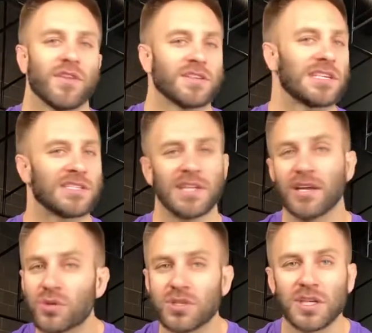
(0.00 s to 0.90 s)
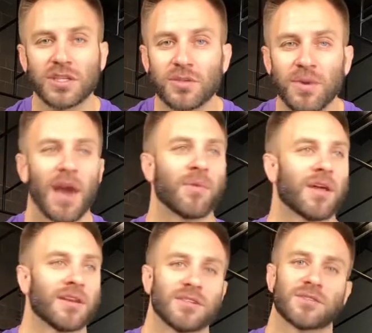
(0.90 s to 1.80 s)
This isn't interesting to me. I'm
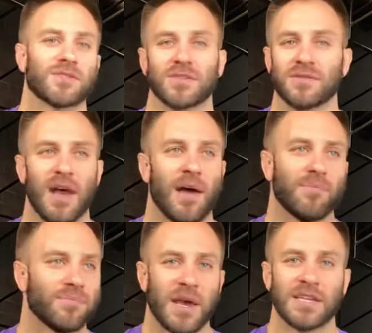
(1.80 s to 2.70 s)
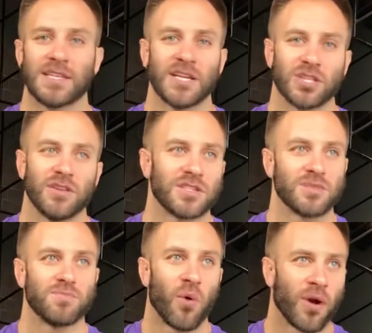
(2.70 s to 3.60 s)
going to just not pay attention. This is
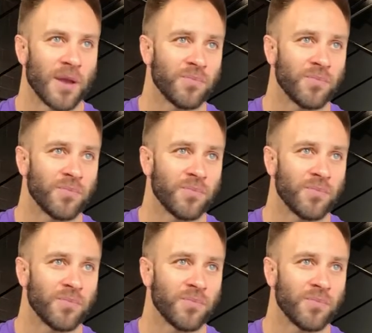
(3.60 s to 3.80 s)
boring.